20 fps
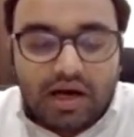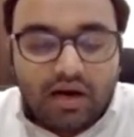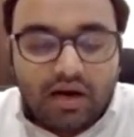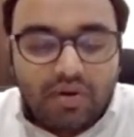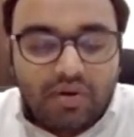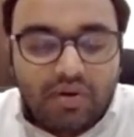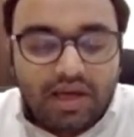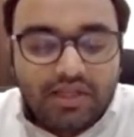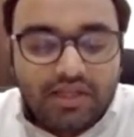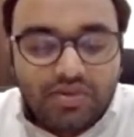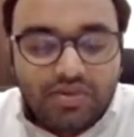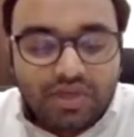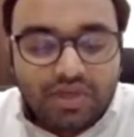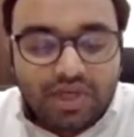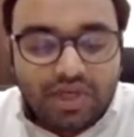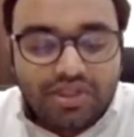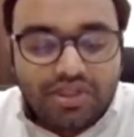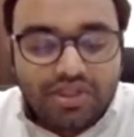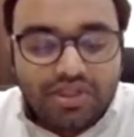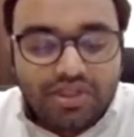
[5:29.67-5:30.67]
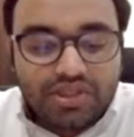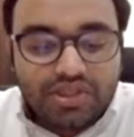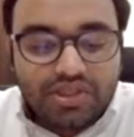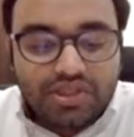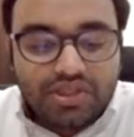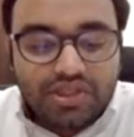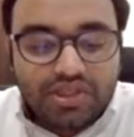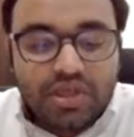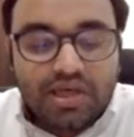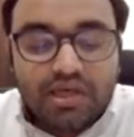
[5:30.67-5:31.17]
How
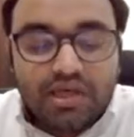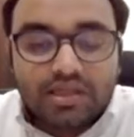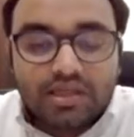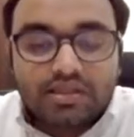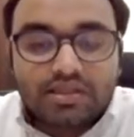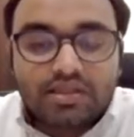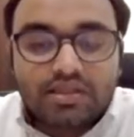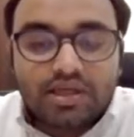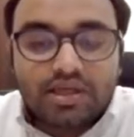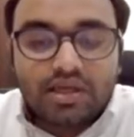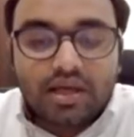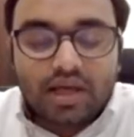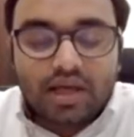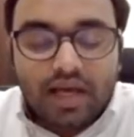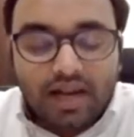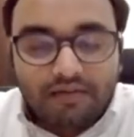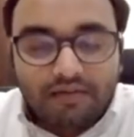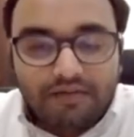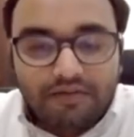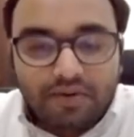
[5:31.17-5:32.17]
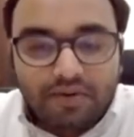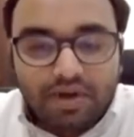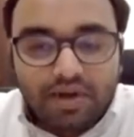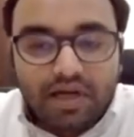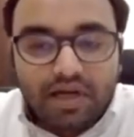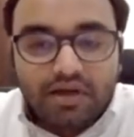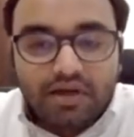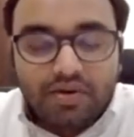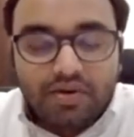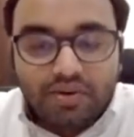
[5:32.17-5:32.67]
education is helpful
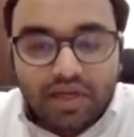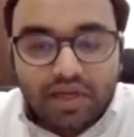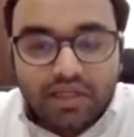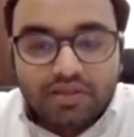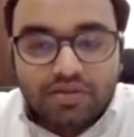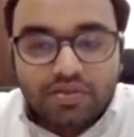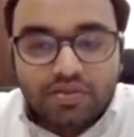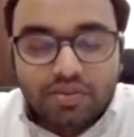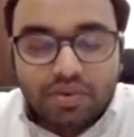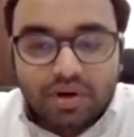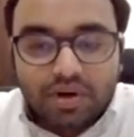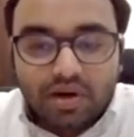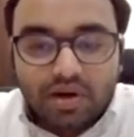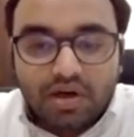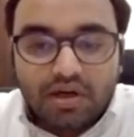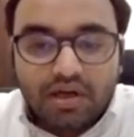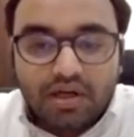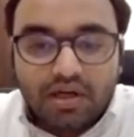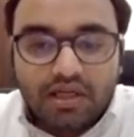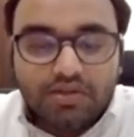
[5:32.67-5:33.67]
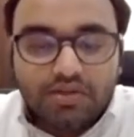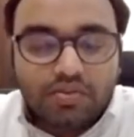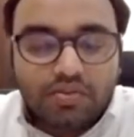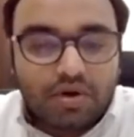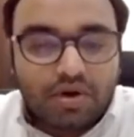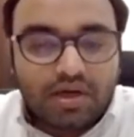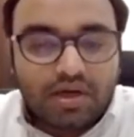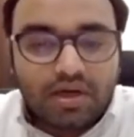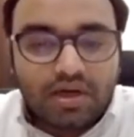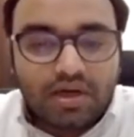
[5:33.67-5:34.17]
in today's world is
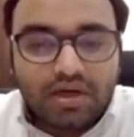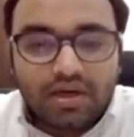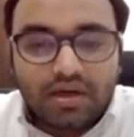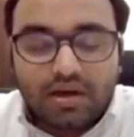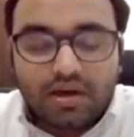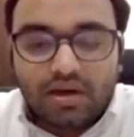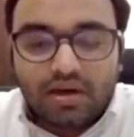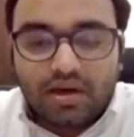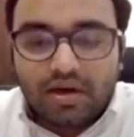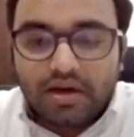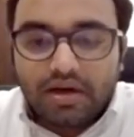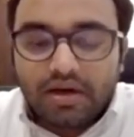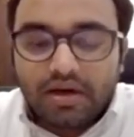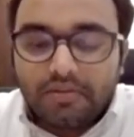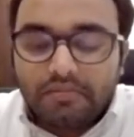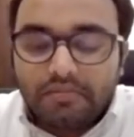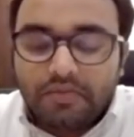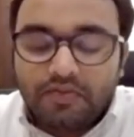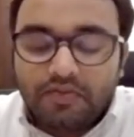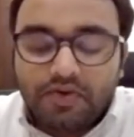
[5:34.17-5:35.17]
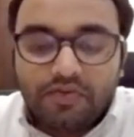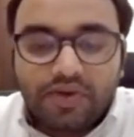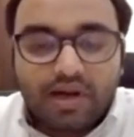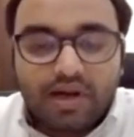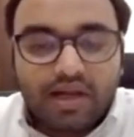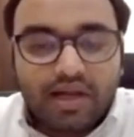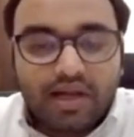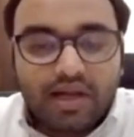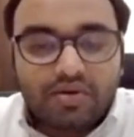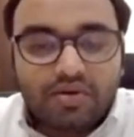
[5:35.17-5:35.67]
what uh, we
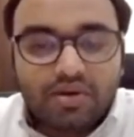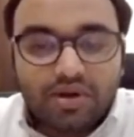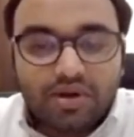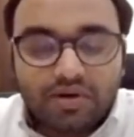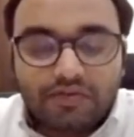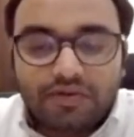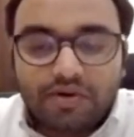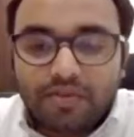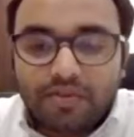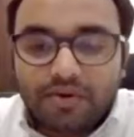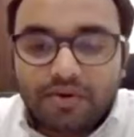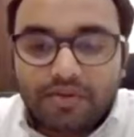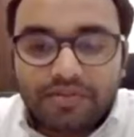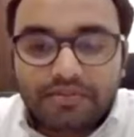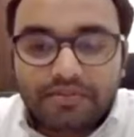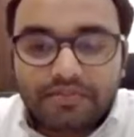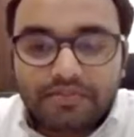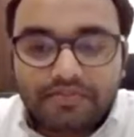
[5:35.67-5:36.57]
will like to hear from you.